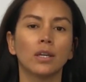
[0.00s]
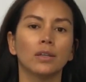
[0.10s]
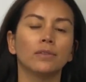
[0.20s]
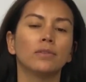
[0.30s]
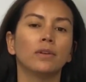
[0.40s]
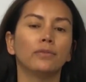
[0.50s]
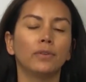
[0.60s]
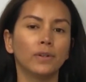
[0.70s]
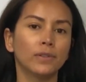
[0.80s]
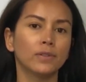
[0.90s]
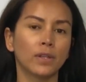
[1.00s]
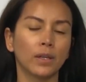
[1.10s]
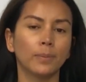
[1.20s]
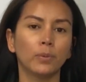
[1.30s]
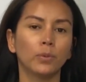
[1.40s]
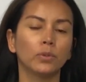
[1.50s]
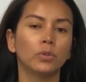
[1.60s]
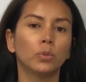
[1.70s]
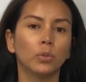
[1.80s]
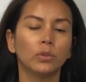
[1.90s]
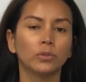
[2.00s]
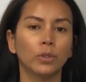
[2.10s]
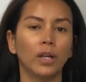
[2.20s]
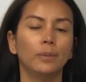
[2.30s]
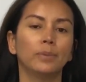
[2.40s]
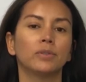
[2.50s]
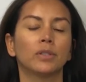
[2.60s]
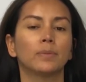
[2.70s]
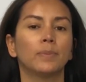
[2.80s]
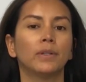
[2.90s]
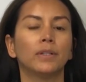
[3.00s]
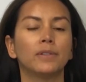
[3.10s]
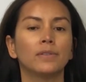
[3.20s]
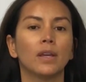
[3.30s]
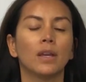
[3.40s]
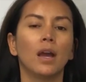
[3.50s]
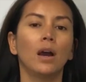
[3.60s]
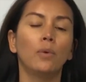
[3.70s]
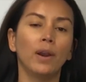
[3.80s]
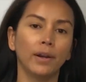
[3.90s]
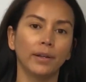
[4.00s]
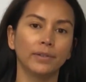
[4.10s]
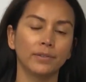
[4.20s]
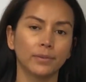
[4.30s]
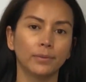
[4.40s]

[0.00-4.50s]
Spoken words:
is the first step or tool to help us experience awareness,